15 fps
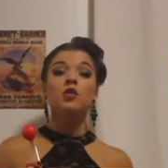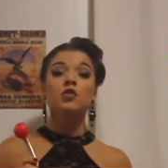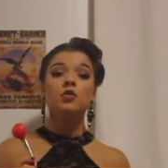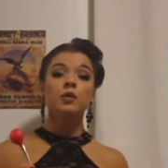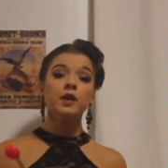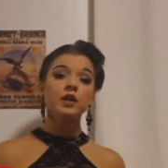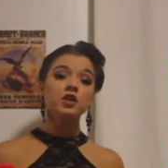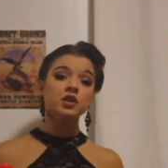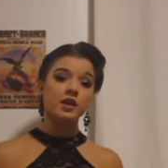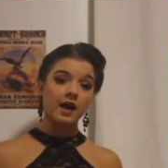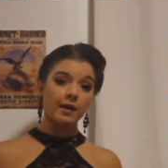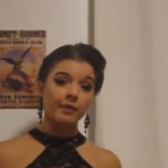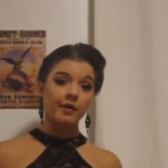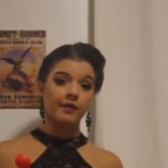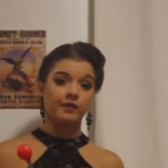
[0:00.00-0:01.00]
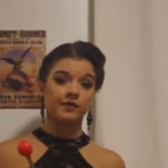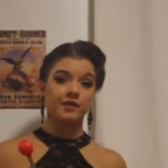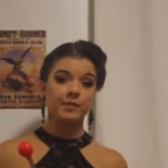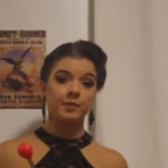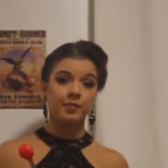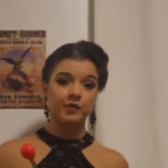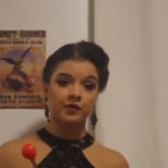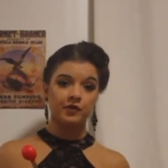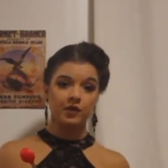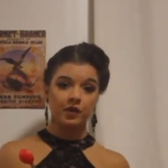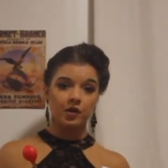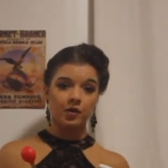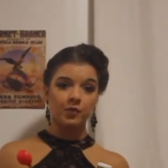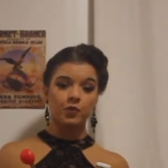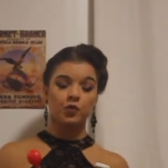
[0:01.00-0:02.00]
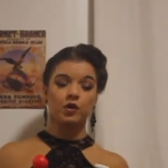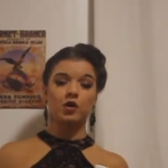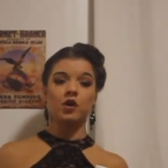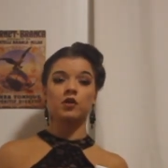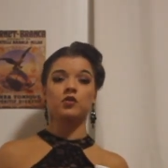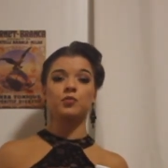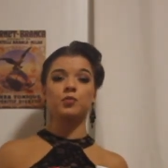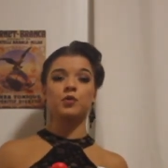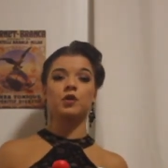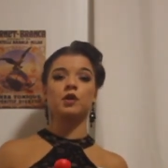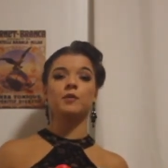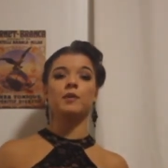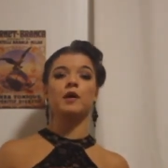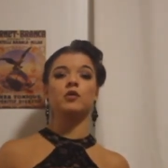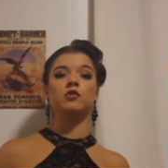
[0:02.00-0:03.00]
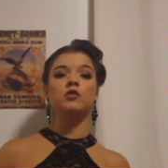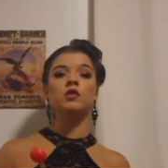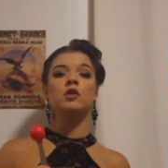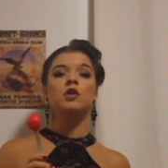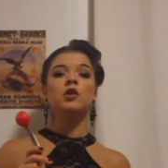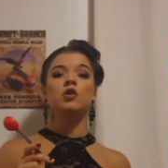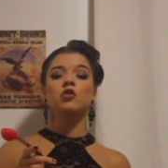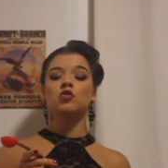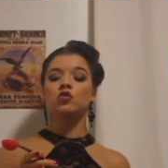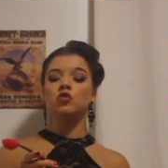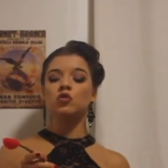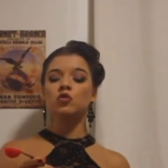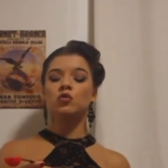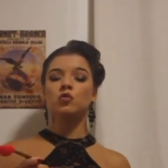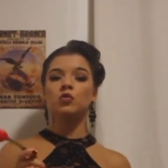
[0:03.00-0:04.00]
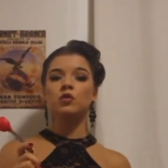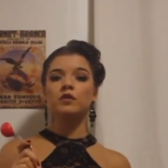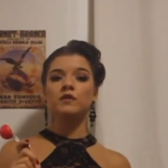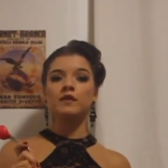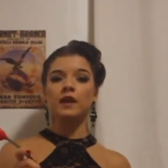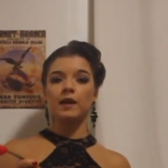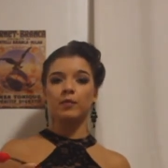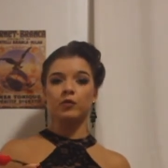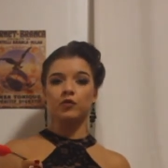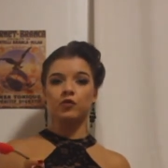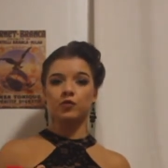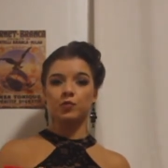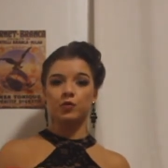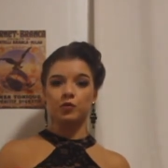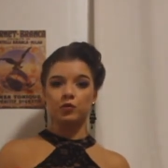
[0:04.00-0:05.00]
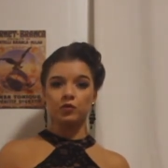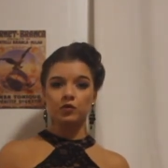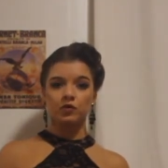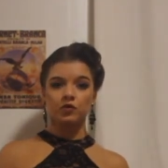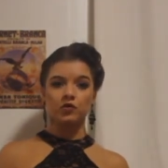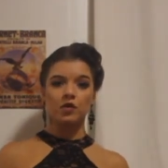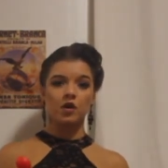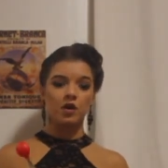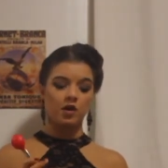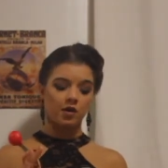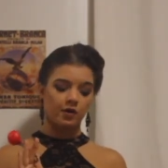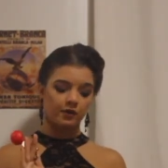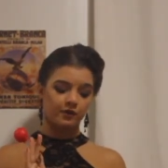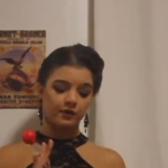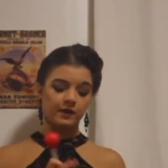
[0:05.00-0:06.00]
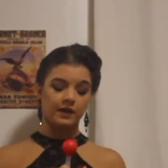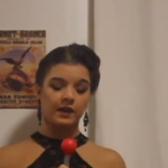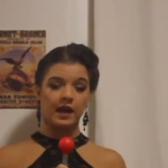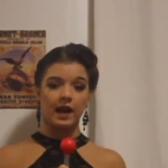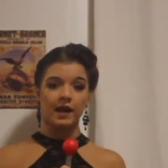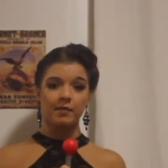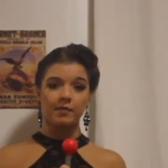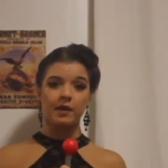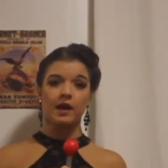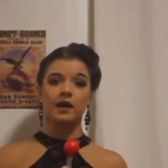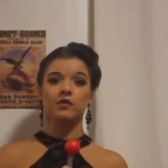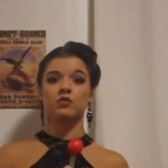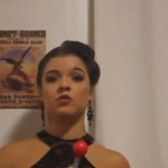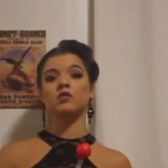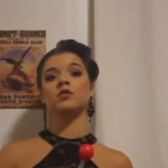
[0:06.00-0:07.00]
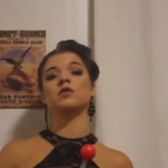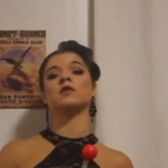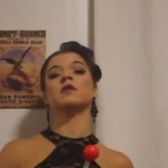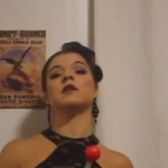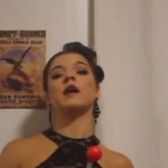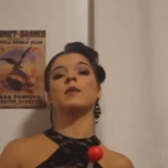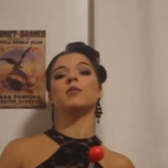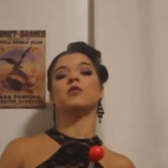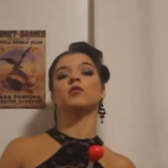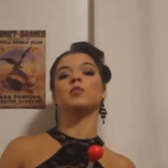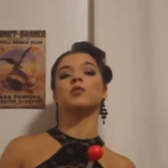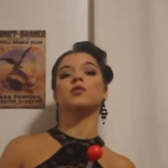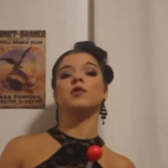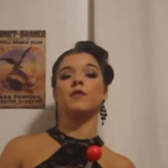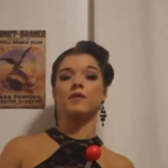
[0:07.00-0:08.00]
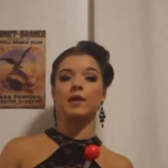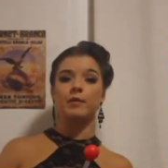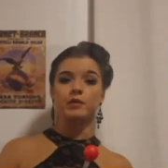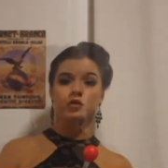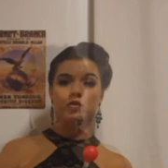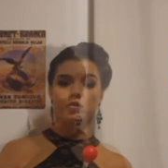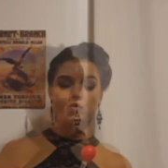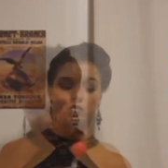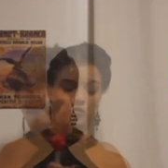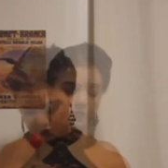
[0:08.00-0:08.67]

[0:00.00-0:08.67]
To each cup of simple syrup, we're going to put about 2 tablespoons of lime and 2 tablespoons of lemon juice.